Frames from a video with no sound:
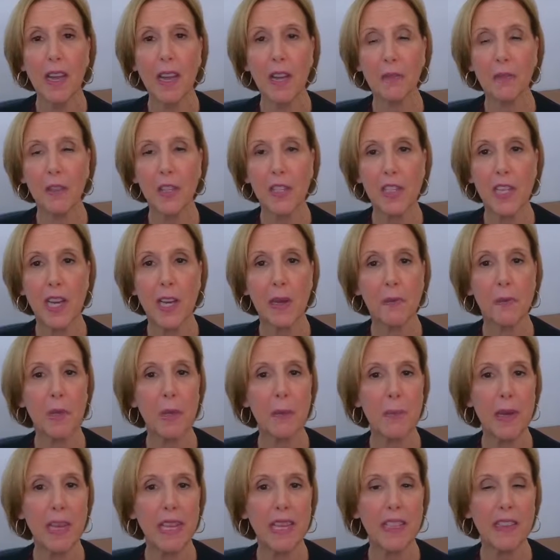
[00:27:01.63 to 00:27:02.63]
Every time
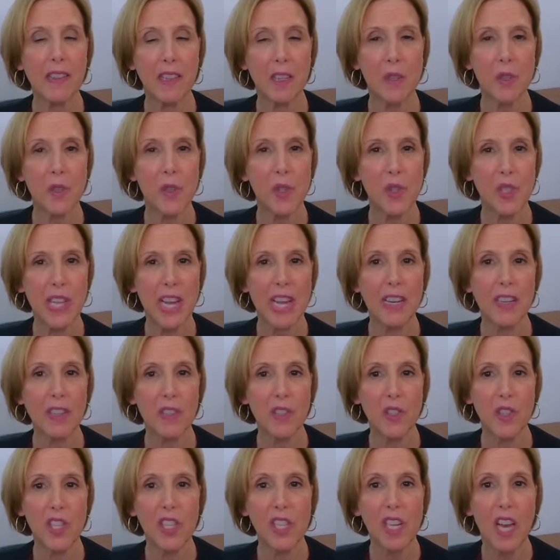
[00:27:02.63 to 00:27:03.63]
you make those
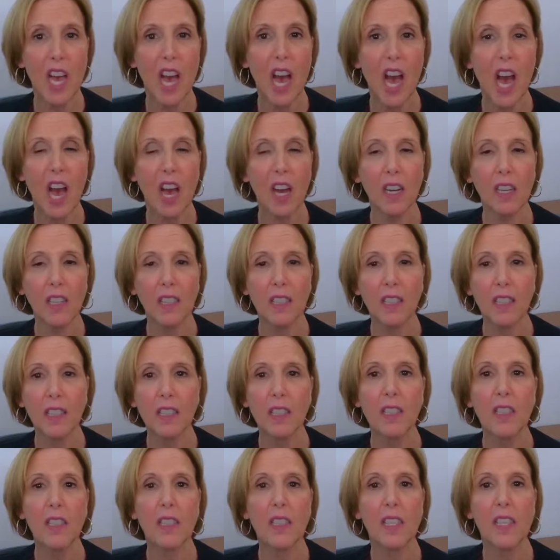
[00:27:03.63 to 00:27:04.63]
sounds, ga,
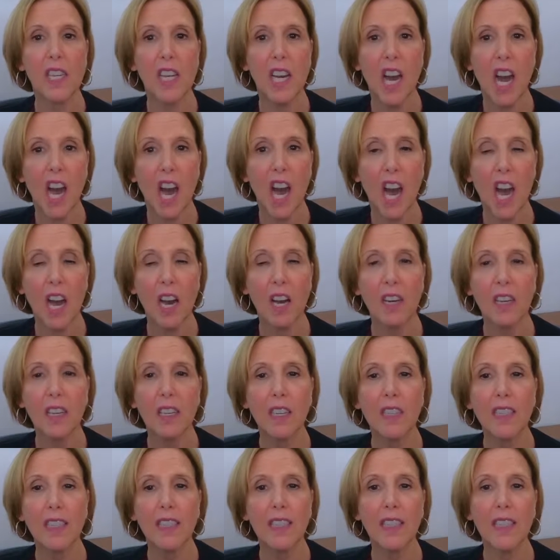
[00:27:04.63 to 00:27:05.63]
ka,
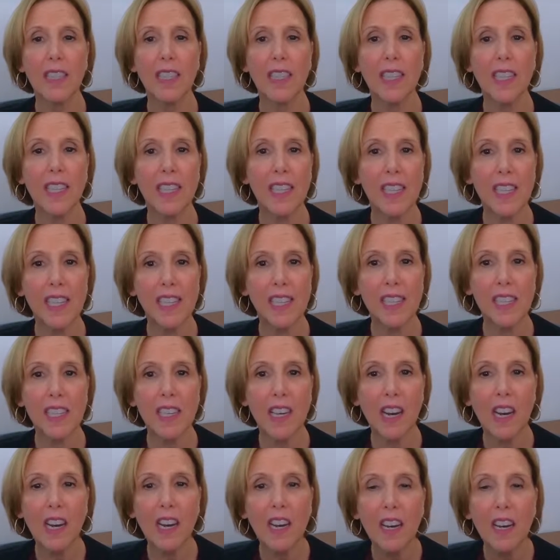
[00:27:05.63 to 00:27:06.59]
ing,